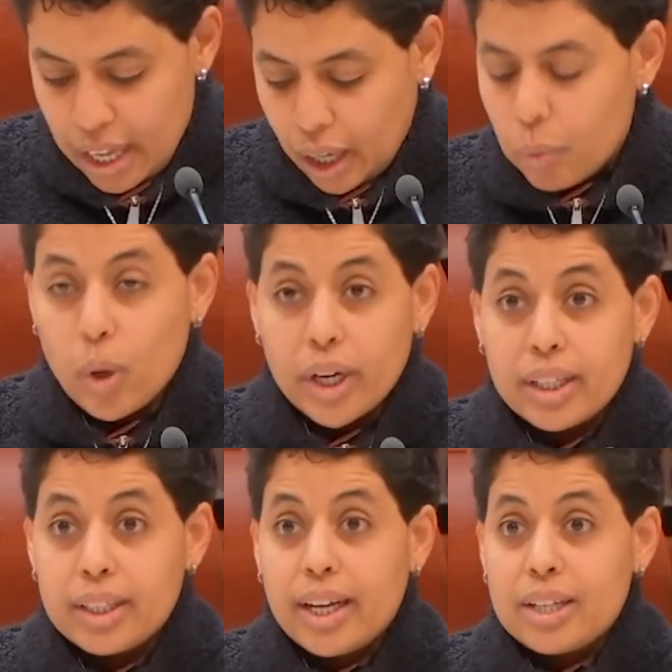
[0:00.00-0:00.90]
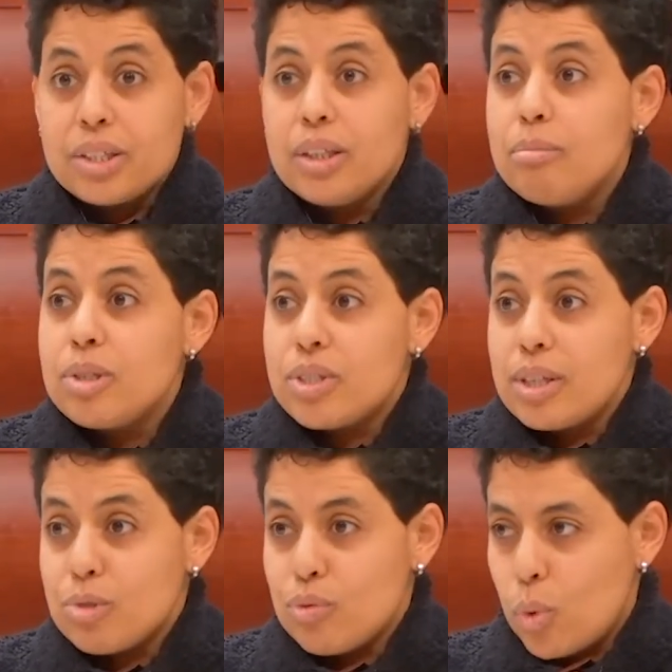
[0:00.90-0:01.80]
I work at the National
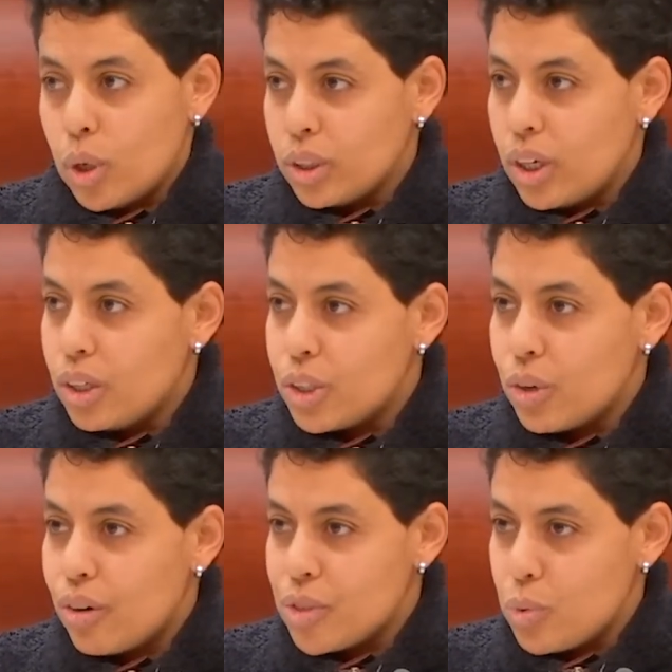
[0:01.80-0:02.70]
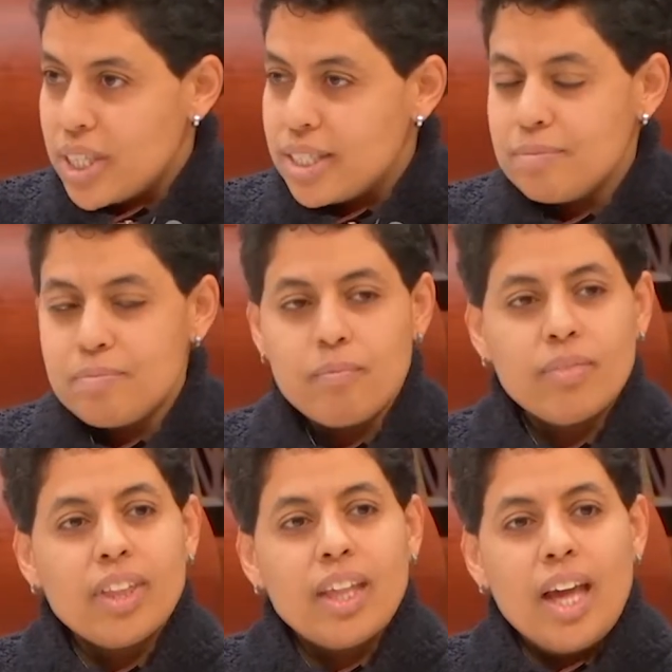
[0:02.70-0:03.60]
Museums of World Culture of Sweden.
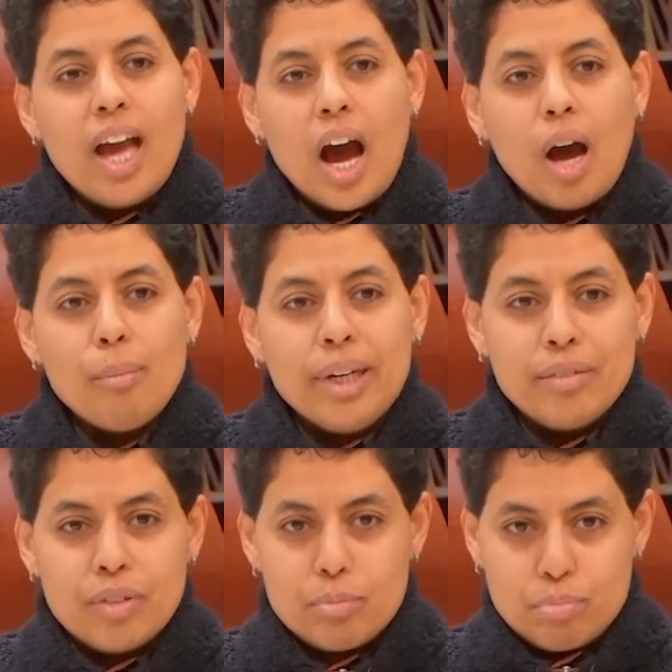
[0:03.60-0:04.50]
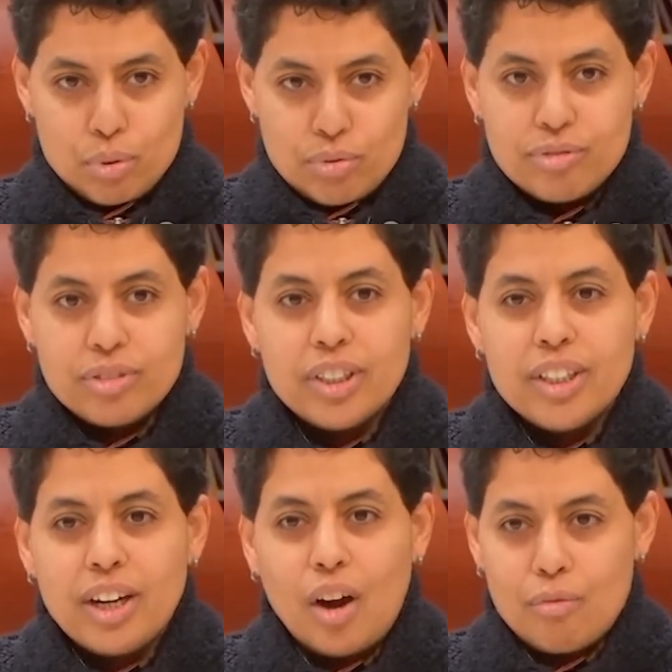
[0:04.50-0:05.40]
I'm a living proof
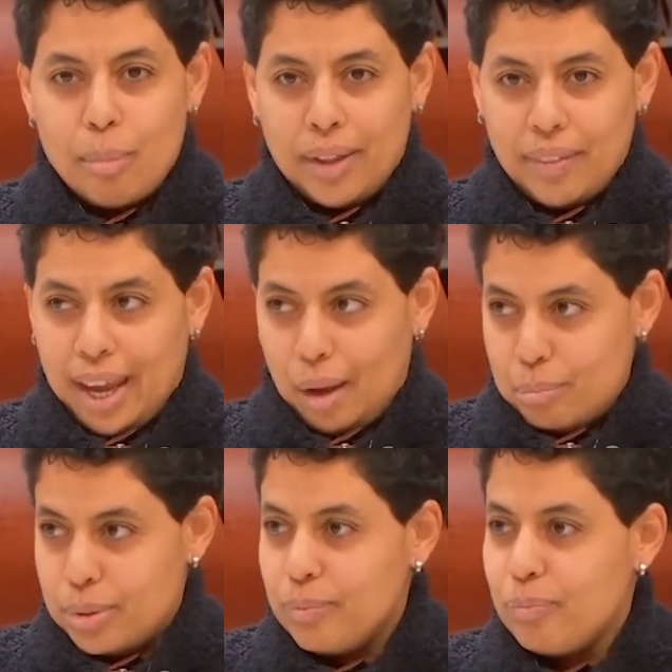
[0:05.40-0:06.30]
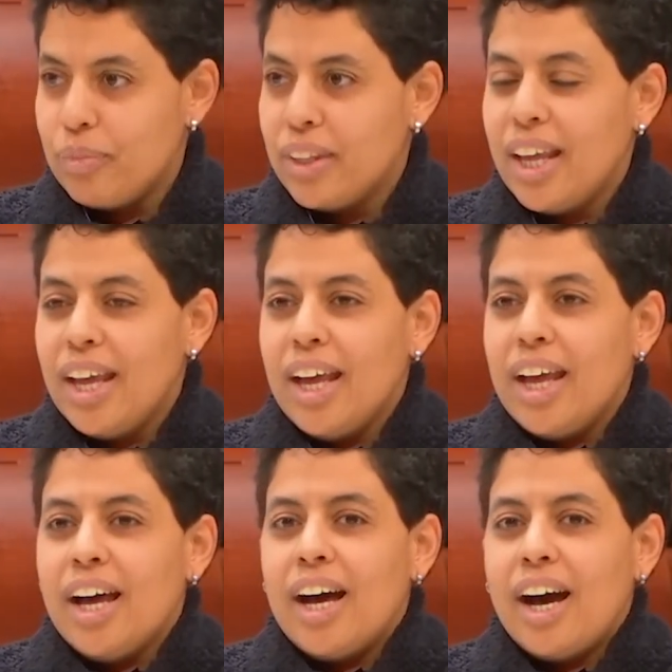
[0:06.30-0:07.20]
of Mind the Gap.
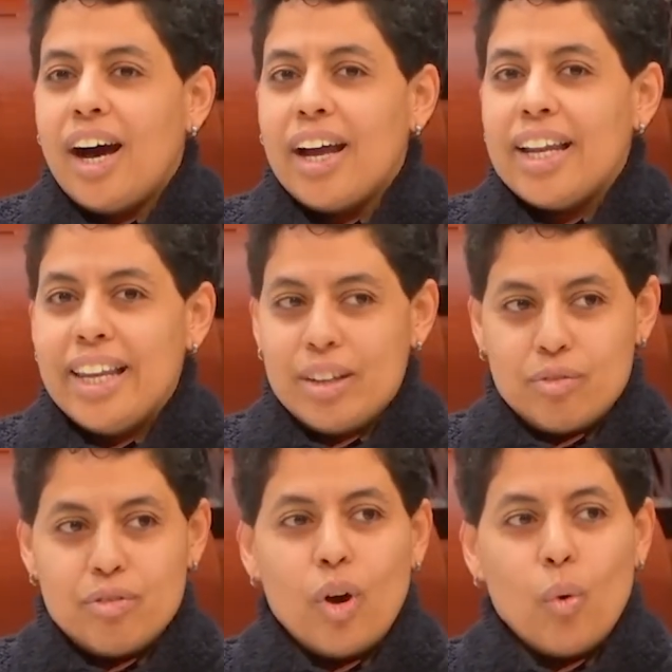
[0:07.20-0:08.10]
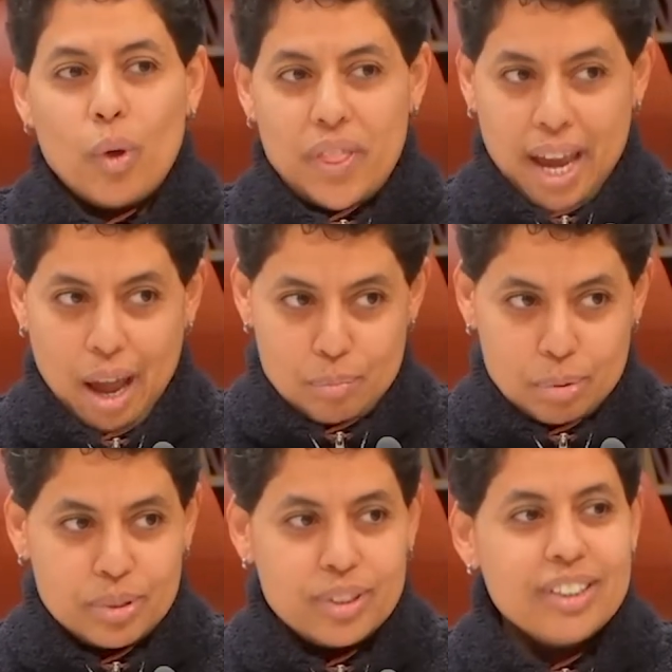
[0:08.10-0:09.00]
I live with a gap
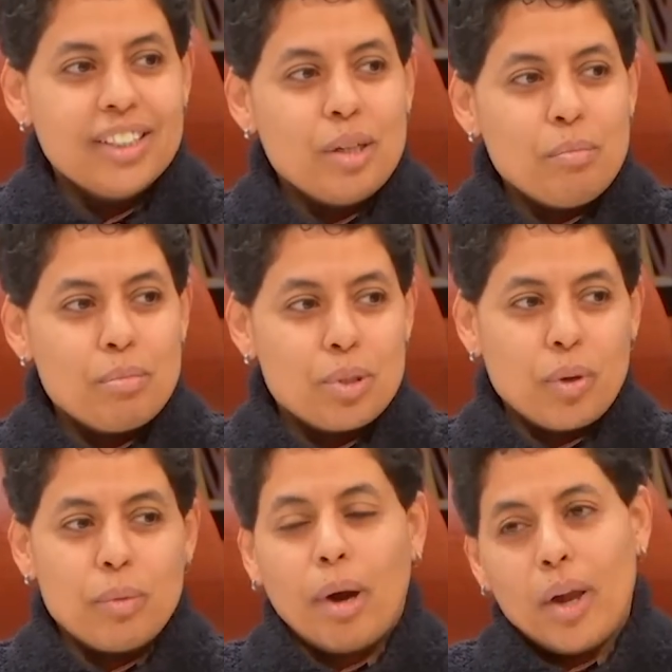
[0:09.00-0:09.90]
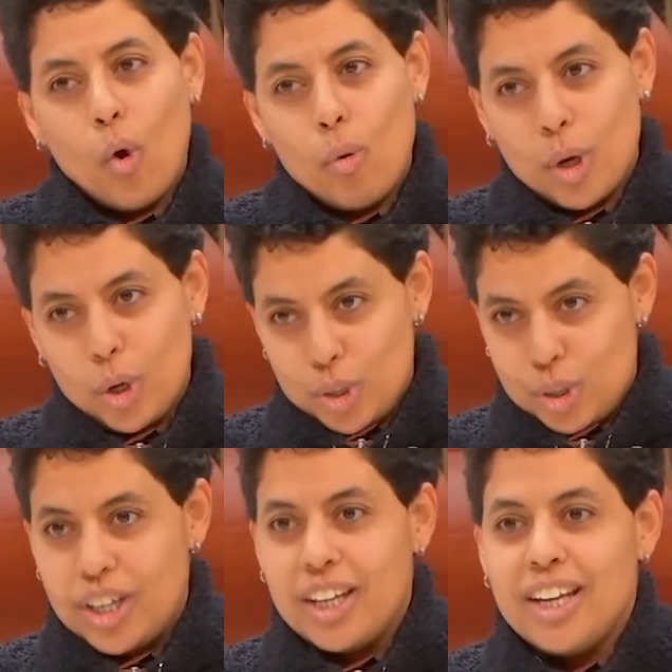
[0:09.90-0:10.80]
between my home
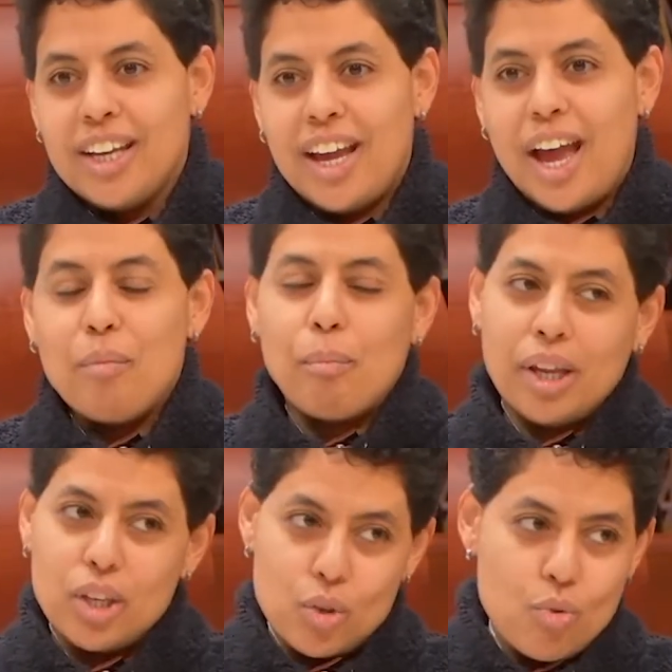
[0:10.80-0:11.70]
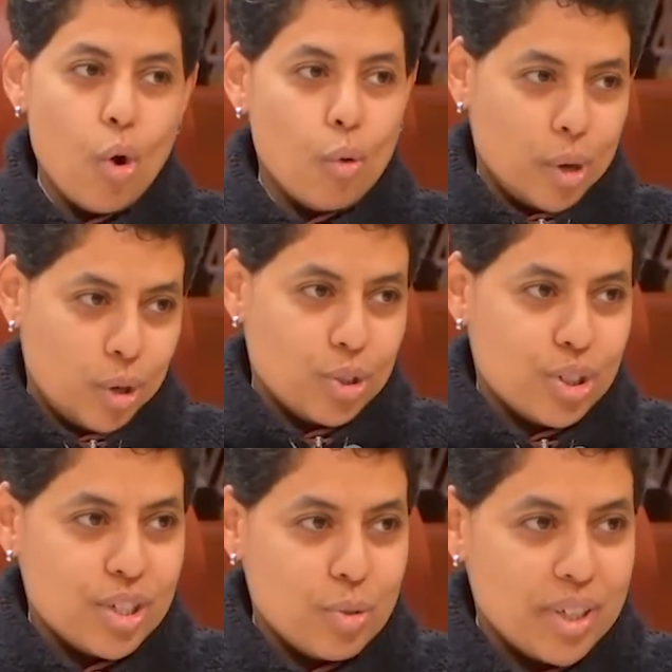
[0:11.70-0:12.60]
country and my new home
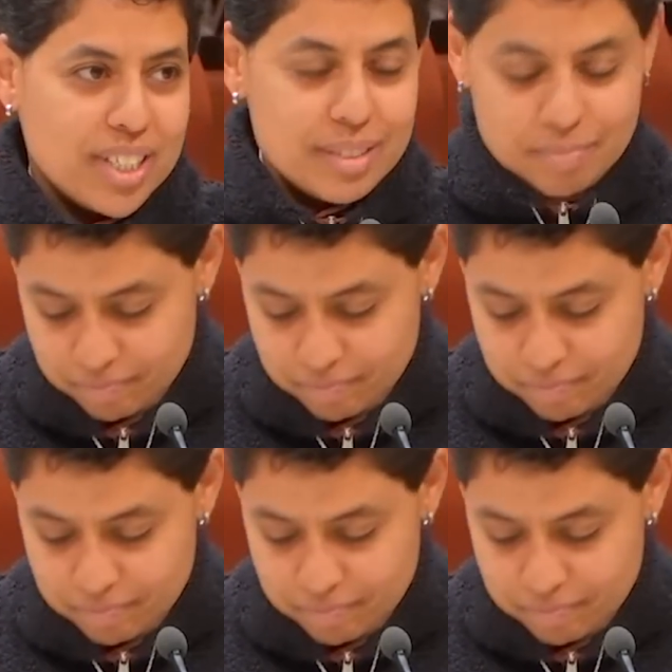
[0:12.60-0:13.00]
country, Sweden.